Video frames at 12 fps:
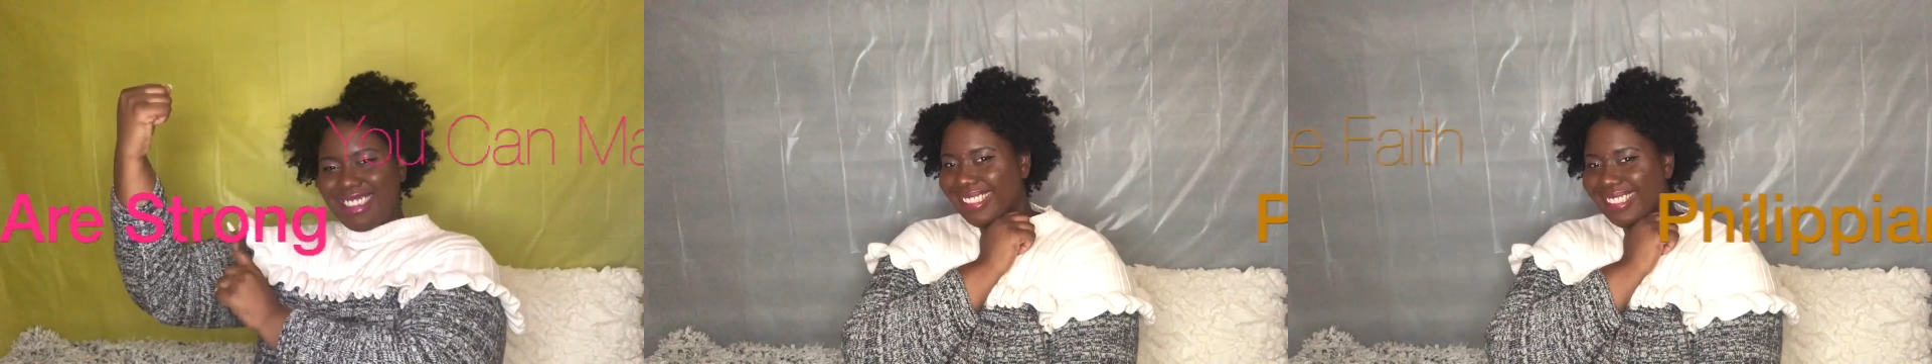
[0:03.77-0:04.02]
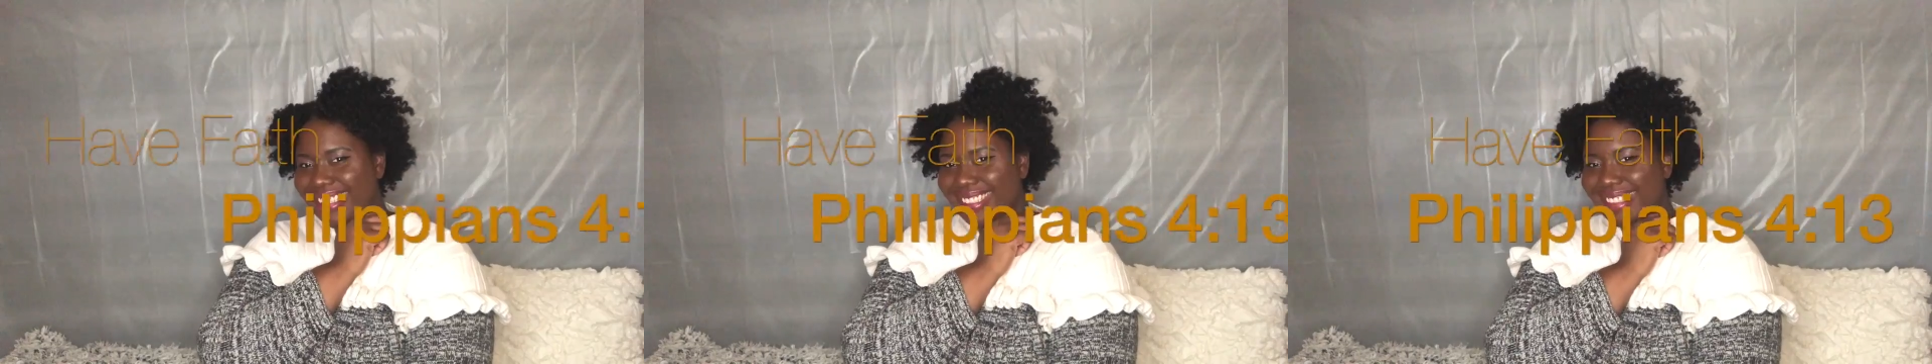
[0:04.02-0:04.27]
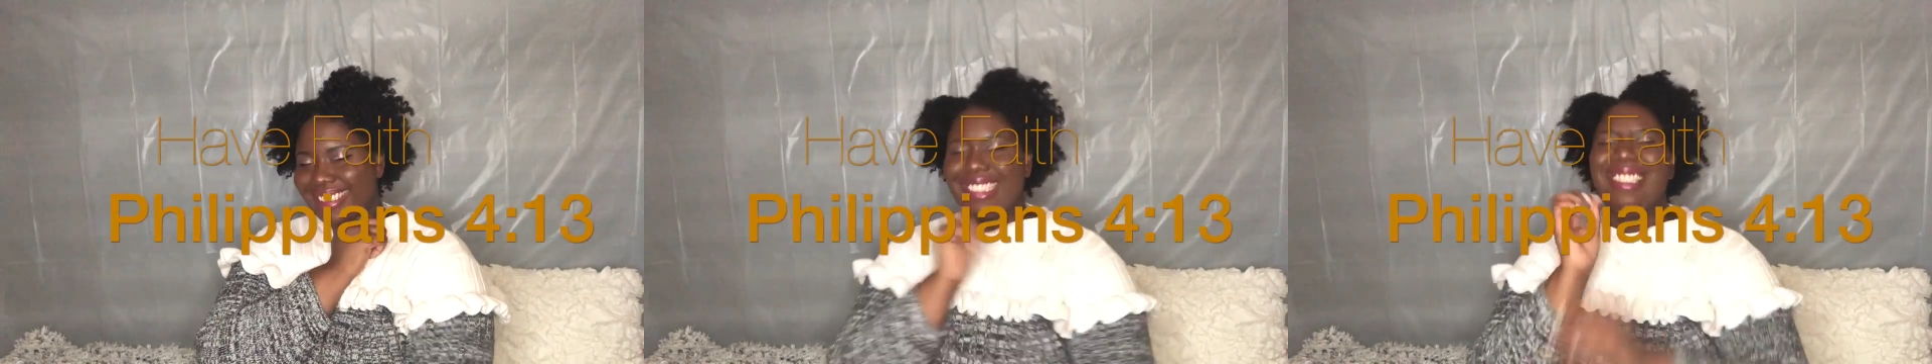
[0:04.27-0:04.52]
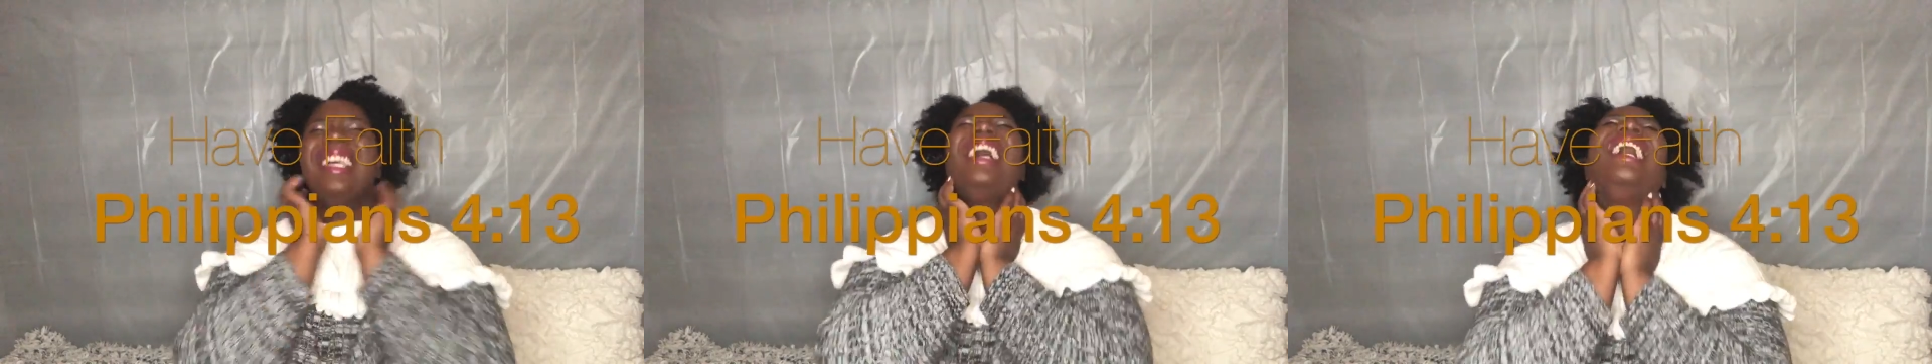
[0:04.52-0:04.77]
I'ma be
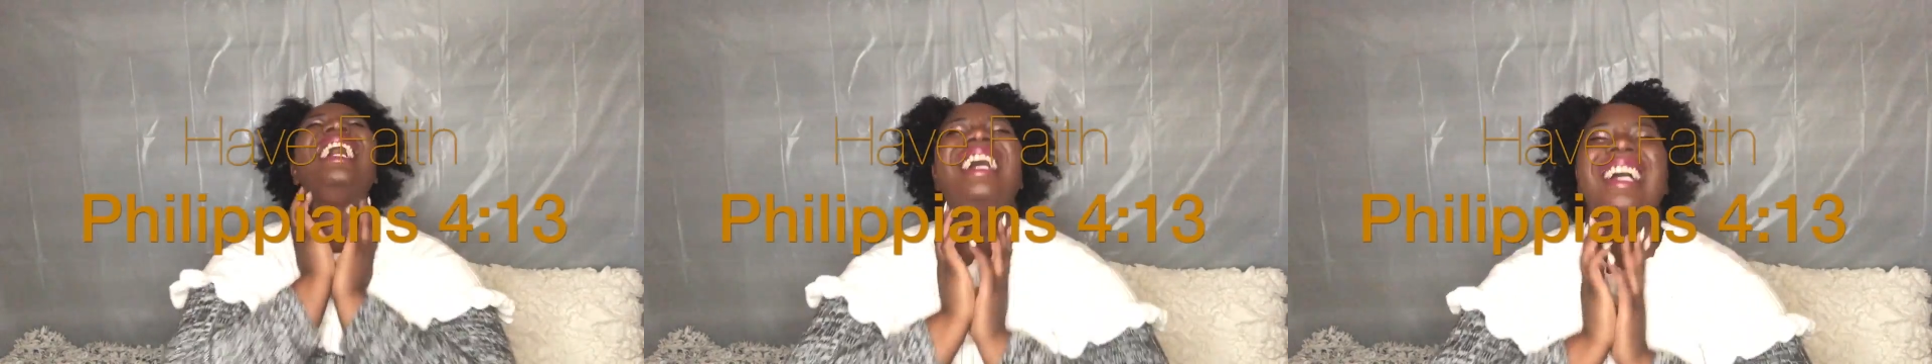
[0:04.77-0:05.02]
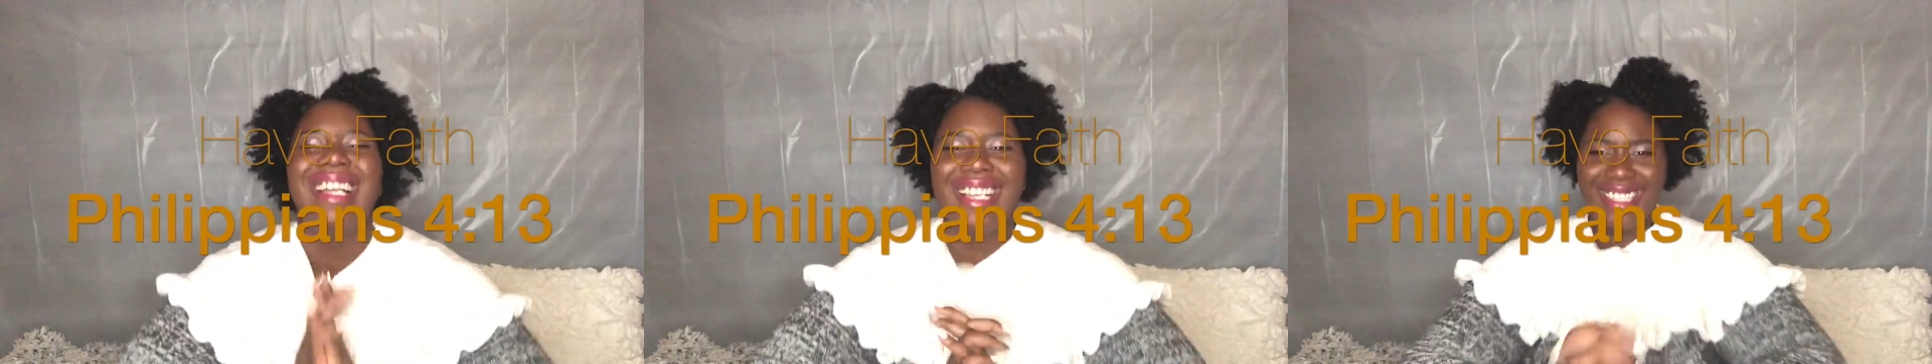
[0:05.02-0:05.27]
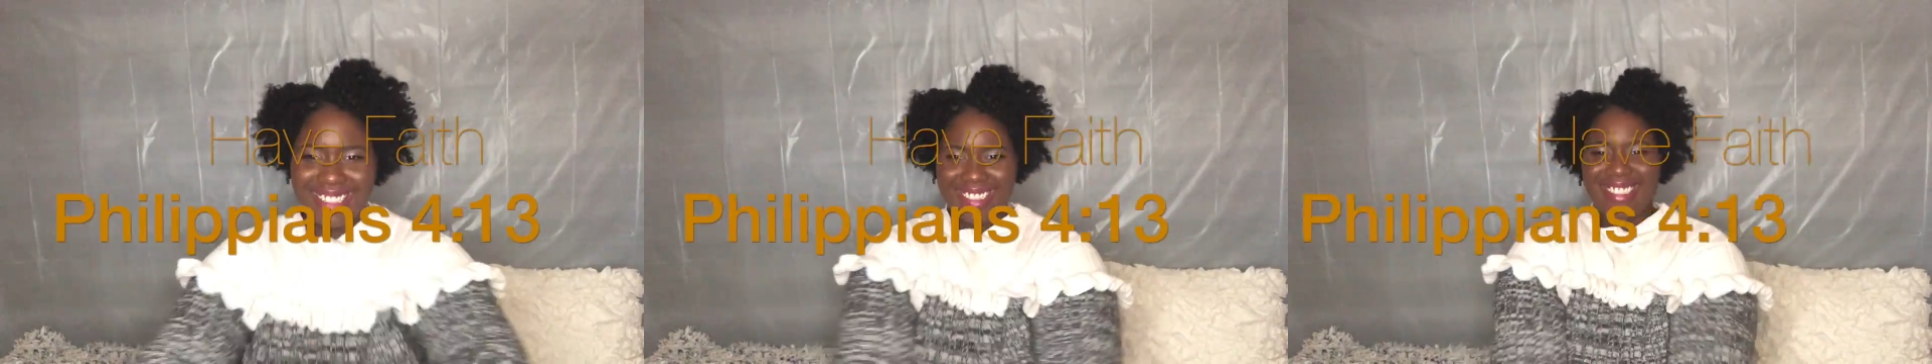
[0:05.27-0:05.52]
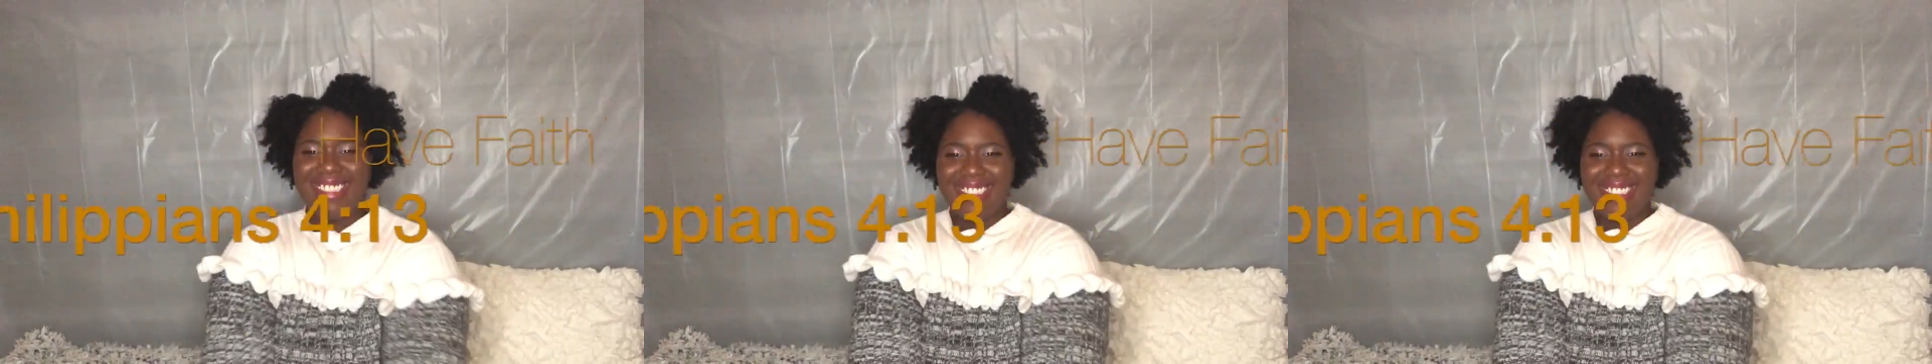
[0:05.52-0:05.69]
happy. I'ma